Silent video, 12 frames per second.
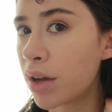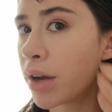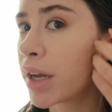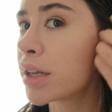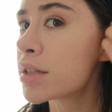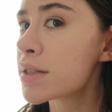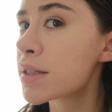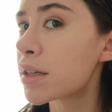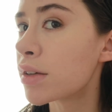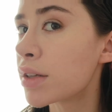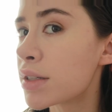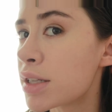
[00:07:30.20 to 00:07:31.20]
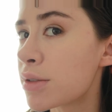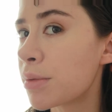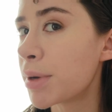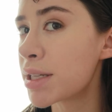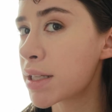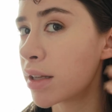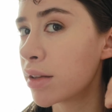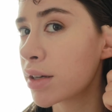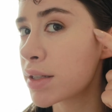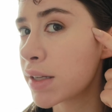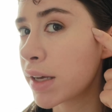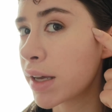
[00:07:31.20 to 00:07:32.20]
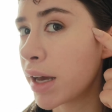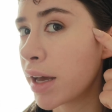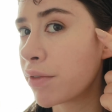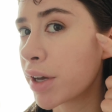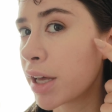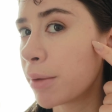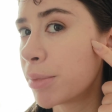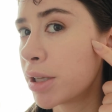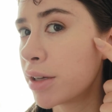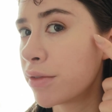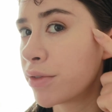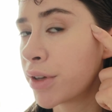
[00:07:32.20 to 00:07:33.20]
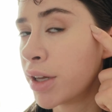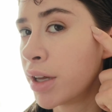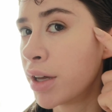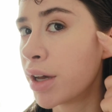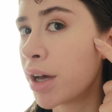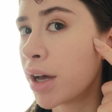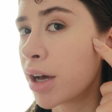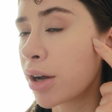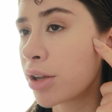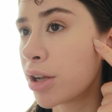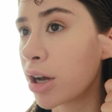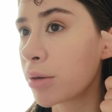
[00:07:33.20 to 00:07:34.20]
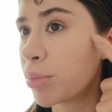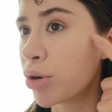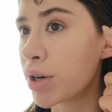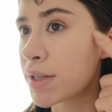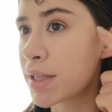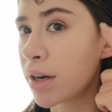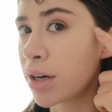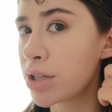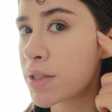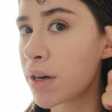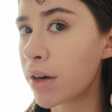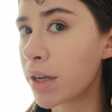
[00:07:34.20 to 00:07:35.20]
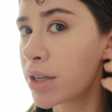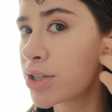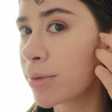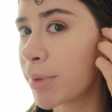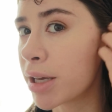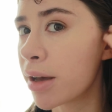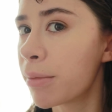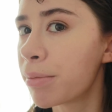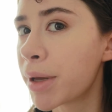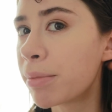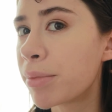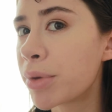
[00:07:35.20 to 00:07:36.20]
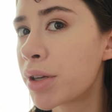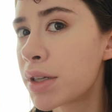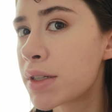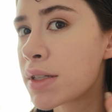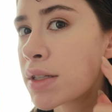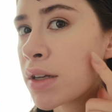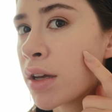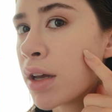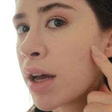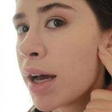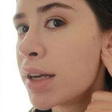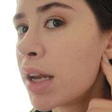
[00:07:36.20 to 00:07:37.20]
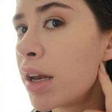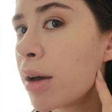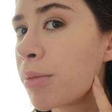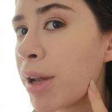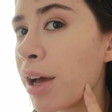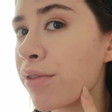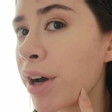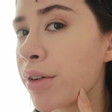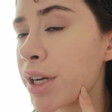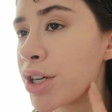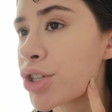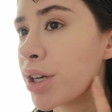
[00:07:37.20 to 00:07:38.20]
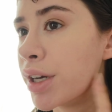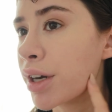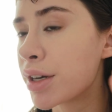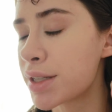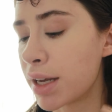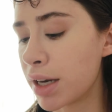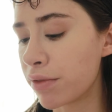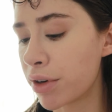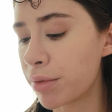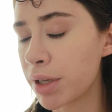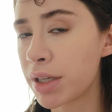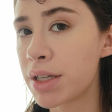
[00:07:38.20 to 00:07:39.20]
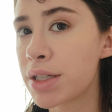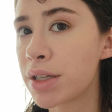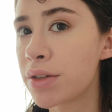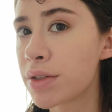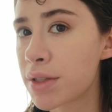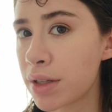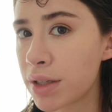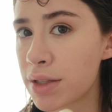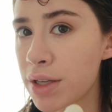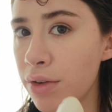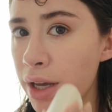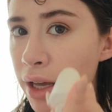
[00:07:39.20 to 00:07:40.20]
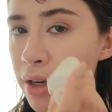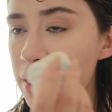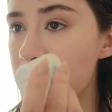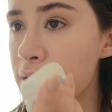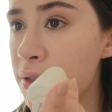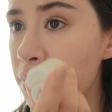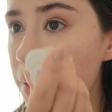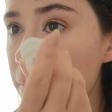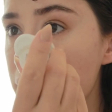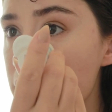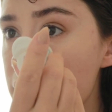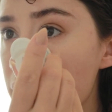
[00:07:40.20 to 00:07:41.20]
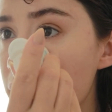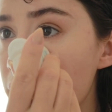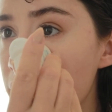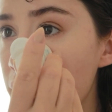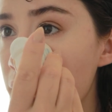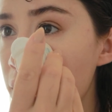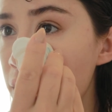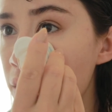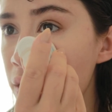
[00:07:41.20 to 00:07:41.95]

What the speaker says: right, so this is what my skin looks like. I have a couple of clogged pores that are starting to become pimples. I didn't apply foundation here because I never really do. So let's go ahead and sweep this over.